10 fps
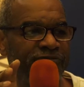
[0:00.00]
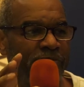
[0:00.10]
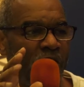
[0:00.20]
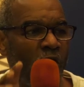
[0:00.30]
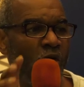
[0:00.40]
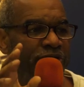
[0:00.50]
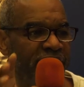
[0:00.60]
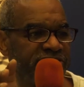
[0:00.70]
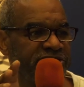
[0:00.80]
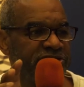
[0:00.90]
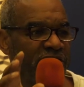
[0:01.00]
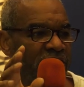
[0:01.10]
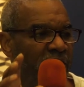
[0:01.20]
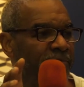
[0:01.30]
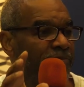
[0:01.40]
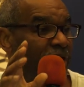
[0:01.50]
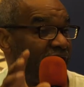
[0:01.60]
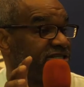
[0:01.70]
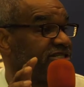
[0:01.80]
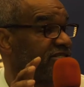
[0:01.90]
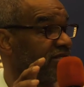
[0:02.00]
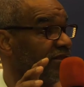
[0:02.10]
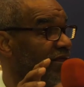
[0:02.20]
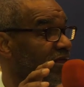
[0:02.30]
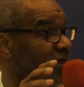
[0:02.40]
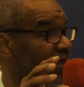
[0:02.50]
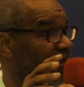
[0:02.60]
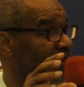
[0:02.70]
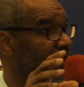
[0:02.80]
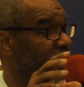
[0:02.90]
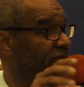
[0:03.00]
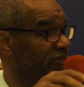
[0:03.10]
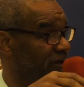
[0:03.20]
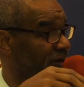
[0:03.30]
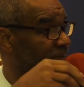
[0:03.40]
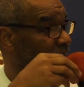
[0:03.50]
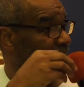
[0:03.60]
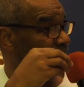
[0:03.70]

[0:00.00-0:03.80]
from all nations to come practice the